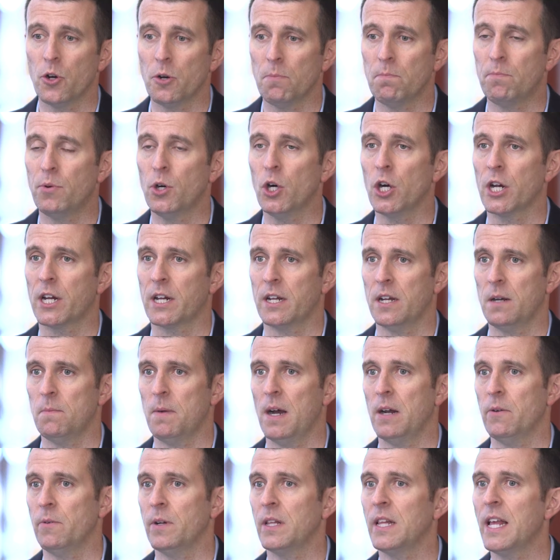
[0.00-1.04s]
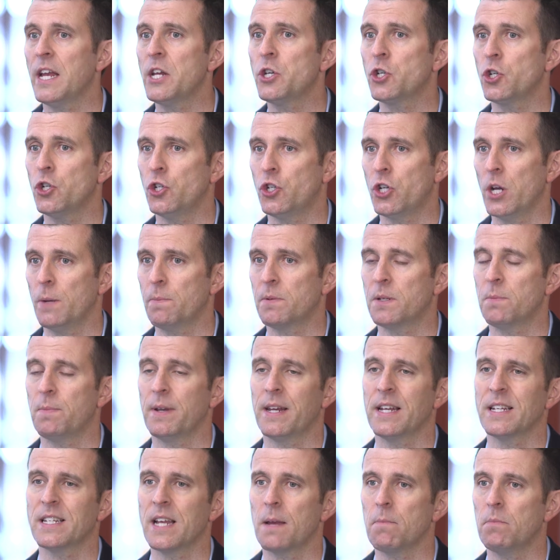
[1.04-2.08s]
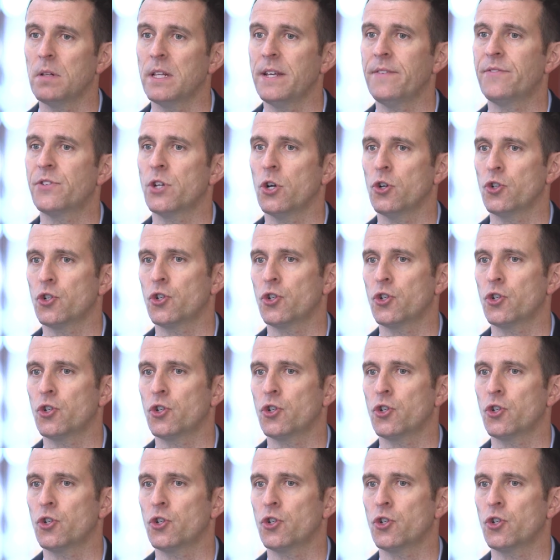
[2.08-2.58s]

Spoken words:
a book about relationships because I believe so